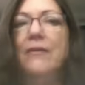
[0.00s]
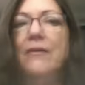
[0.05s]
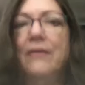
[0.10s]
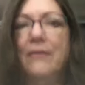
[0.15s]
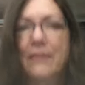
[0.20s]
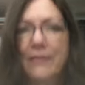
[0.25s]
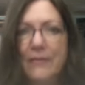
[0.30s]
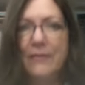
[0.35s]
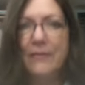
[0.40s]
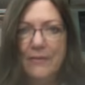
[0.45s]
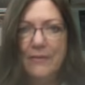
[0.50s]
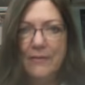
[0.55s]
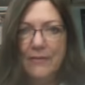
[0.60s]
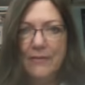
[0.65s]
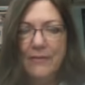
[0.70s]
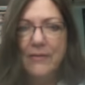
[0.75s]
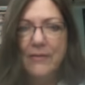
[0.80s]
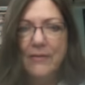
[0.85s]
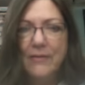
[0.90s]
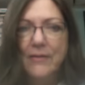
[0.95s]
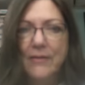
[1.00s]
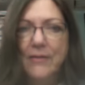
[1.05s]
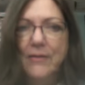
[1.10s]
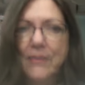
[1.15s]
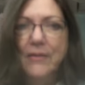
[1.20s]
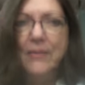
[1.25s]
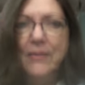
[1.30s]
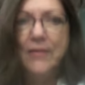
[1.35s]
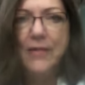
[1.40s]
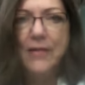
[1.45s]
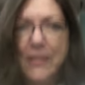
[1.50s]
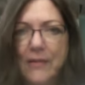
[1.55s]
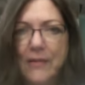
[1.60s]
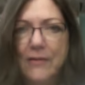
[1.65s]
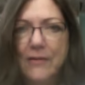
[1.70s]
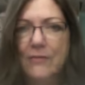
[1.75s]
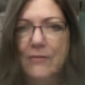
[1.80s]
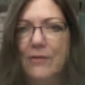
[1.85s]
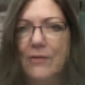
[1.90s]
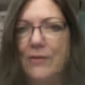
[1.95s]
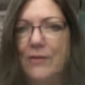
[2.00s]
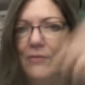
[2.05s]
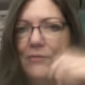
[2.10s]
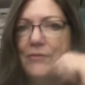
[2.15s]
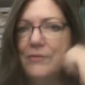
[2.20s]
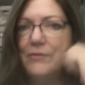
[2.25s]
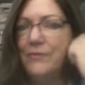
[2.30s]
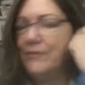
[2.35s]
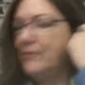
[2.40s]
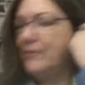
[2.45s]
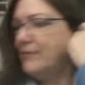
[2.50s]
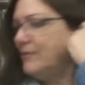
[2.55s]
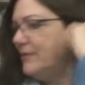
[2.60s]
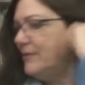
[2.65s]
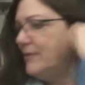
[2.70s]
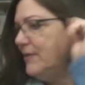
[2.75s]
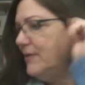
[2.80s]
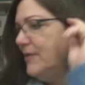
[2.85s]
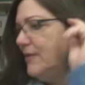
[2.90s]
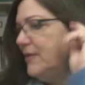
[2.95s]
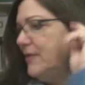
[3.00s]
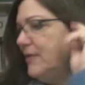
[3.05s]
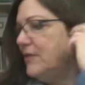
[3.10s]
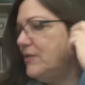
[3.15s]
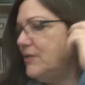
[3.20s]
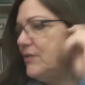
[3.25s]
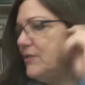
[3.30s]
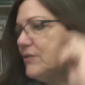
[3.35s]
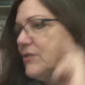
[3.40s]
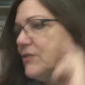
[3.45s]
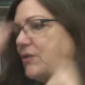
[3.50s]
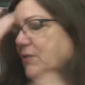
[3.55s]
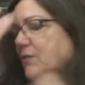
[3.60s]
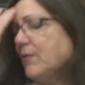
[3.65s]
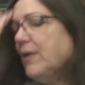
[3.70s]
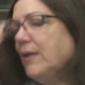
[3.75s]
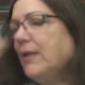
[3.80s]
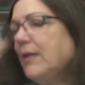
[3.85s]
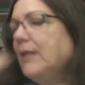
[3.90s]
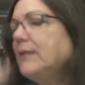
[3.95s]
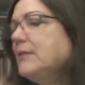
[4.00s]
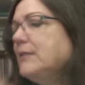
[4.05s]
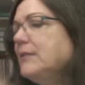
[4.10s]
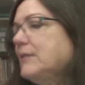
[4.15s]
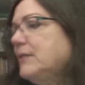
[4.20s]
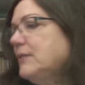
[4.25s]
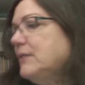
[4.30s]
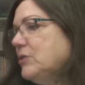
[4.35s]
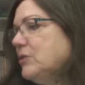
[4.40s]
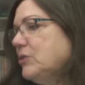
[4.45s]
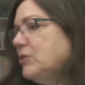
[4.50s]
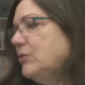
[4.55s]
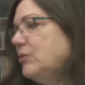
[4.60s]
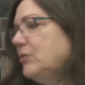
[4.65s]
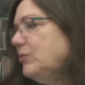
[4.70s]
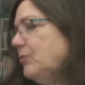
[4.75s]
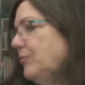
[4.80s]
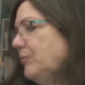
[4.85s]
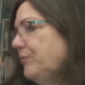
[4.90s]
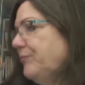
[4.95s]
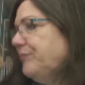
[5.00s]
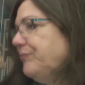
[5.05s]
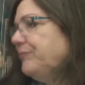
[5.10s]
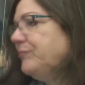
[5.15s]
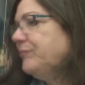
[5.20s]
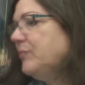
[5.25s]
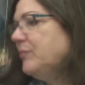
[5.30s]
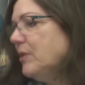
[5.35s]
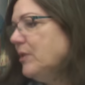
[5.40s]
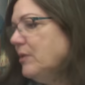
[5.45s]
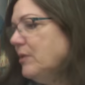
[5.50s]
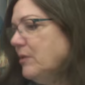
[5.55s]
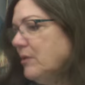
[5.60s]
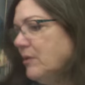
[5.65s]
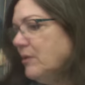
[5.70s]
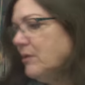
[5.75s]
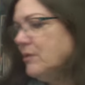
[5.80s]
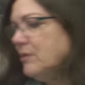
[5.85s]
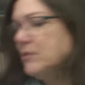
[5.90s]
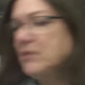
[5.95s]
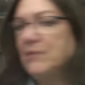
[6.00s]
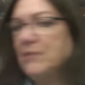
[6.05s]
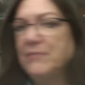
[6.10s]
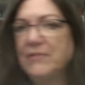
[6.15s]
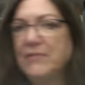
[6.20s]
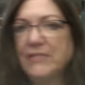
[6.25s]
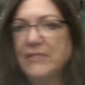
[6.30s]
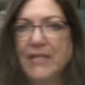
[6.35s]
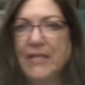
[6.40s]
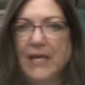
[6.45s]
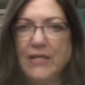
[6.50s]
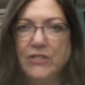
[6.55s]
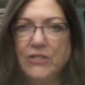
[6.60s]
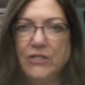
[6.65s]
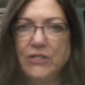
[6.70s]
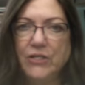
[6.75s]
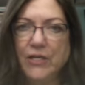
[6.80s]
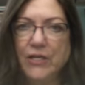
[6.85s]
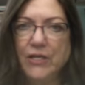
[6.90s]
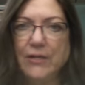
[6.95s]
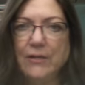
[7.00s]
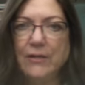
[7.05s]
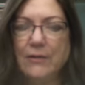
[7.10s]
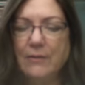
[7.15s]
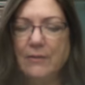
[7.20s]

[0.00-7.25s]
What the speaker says: I can get a little closer to the screen. I did do some sketching